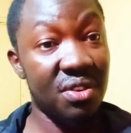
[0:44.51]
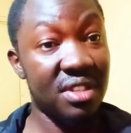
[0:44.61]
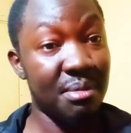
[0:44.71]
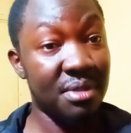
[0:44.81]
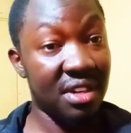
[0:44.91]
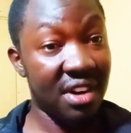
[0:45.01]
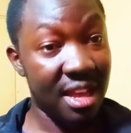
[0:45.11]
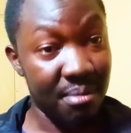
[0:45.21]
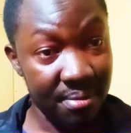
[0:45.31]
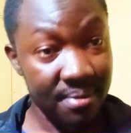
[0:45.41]

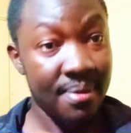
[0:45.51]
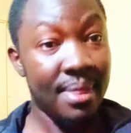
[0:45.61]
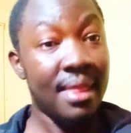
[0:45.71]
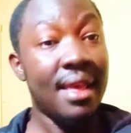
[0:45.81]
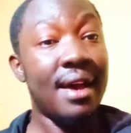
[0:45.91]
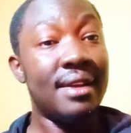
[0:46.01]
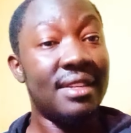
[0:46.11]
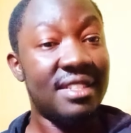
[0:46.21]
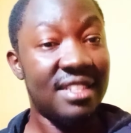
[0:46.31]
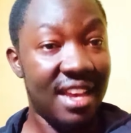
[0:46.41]
subscribe and
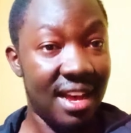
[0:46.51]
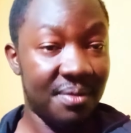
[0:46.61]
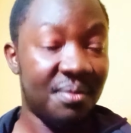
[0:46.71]
share